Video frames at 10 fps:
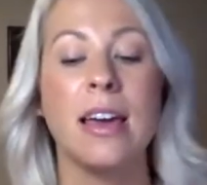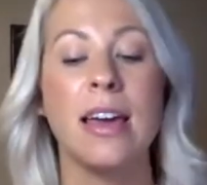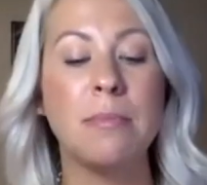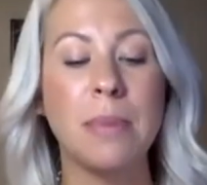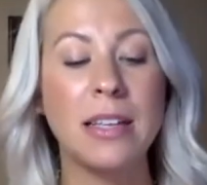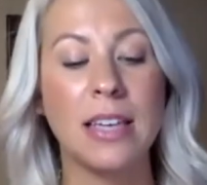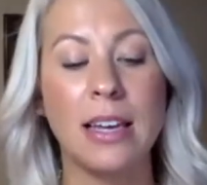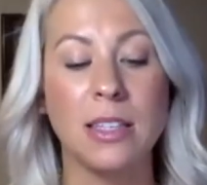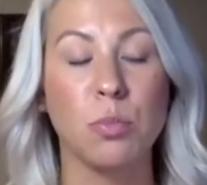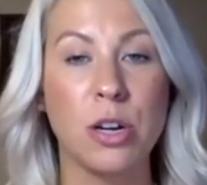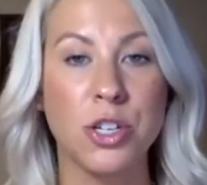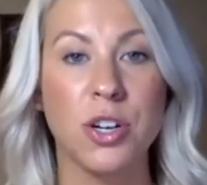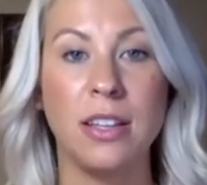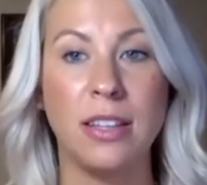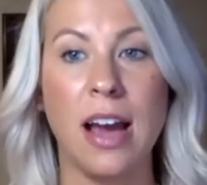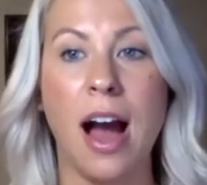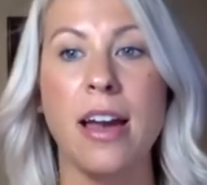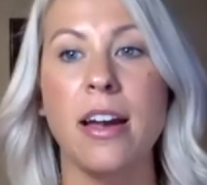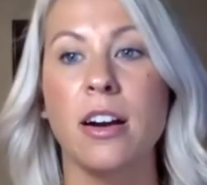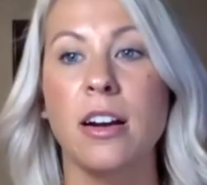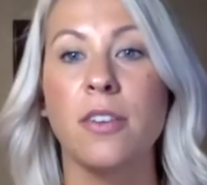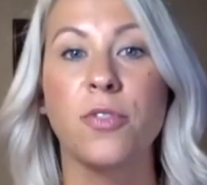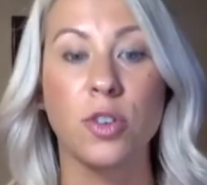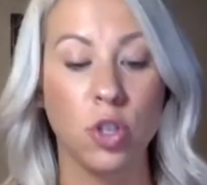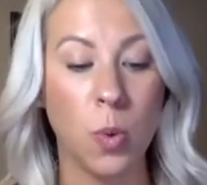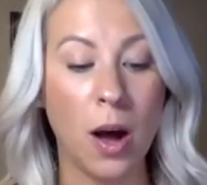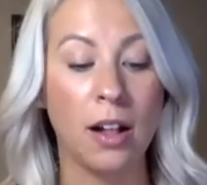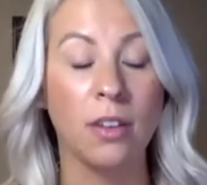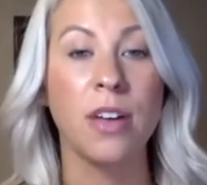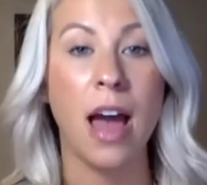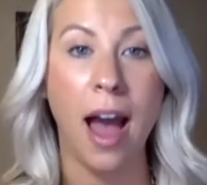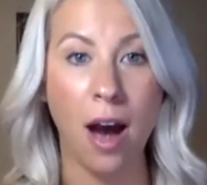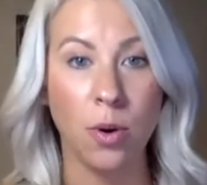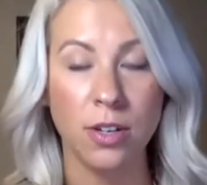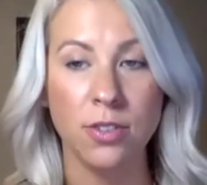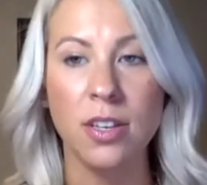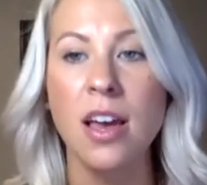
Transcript: and maintains moisture in the eye area for 12 hours.